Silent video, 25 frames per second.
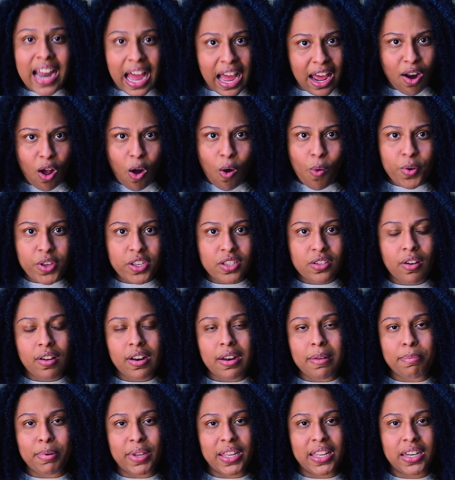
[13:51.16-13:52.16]
not always going
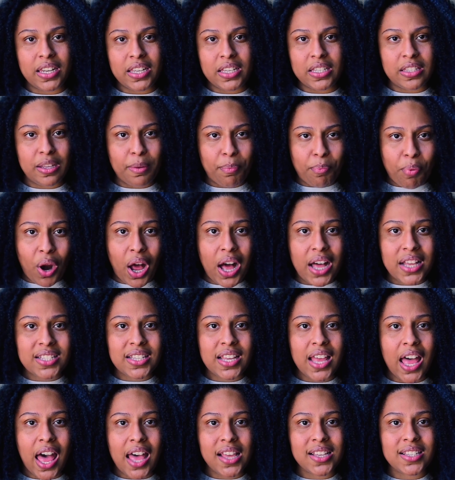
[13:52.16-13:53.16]
to be an easy
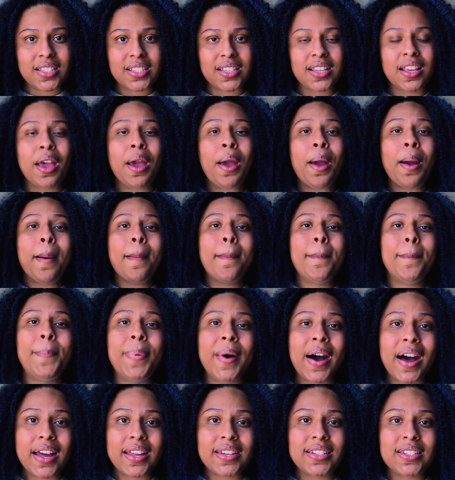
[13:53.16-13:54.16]
process,
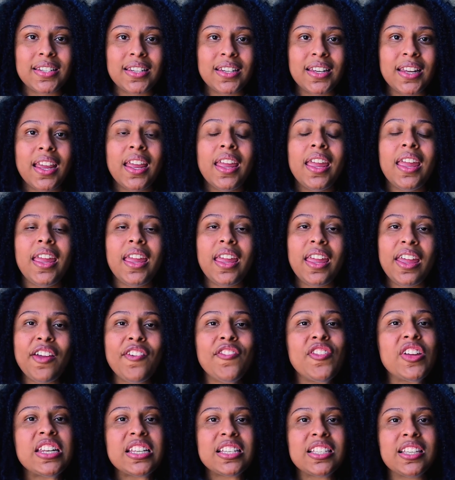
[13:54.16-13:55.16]
but
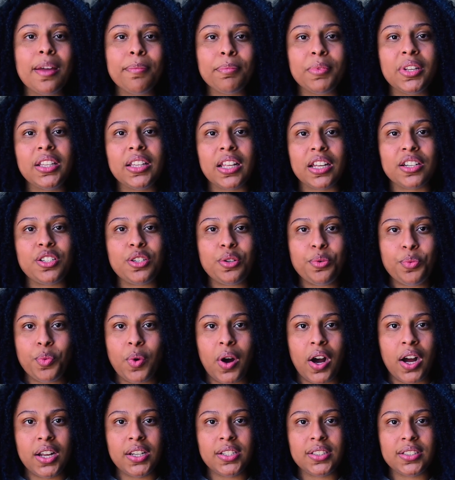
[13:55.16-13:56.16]
if it is something that you
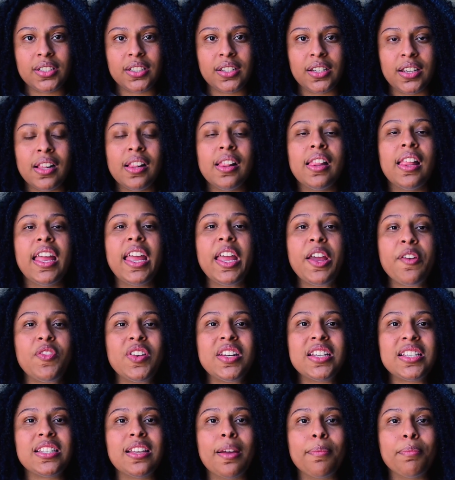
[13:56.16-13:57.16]
want, if
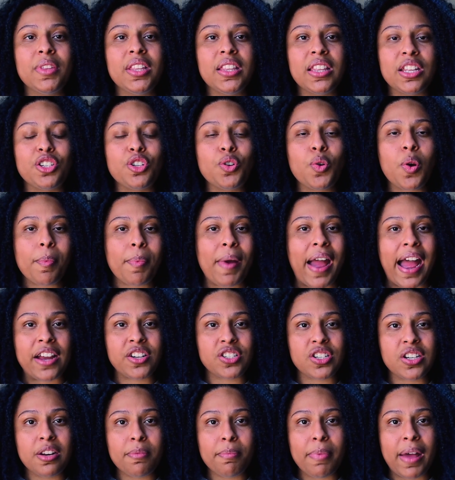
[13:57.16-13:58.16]
it is something that you are
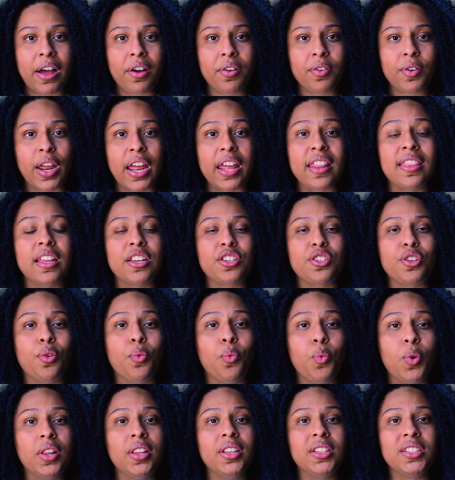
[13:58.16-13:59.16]
passionate about and that you're
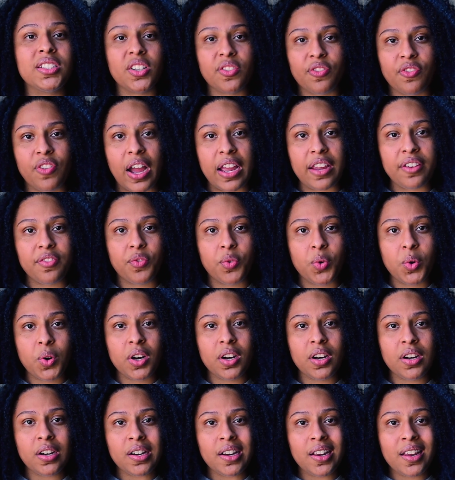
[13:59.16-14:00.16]
willing to fight
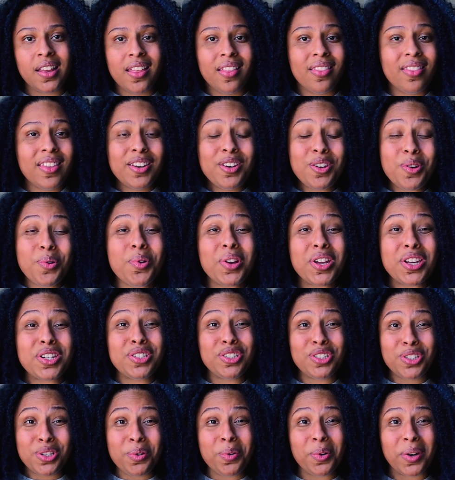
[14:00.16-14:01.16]
for, then you can
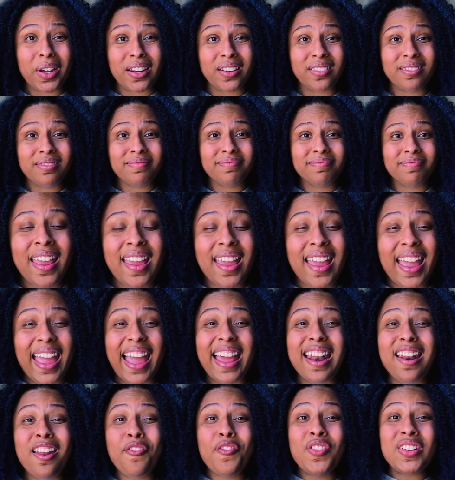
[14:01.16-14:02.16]
do it.
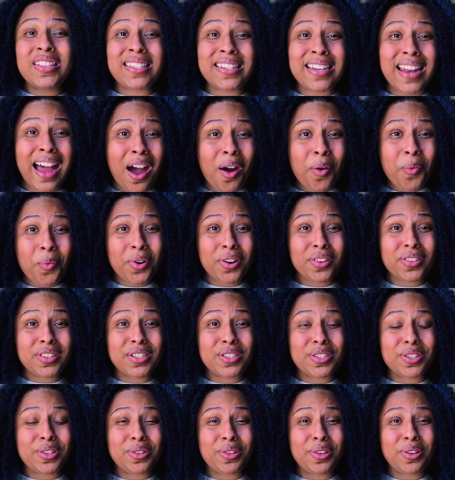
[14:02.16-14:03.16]
And if it's not worth it to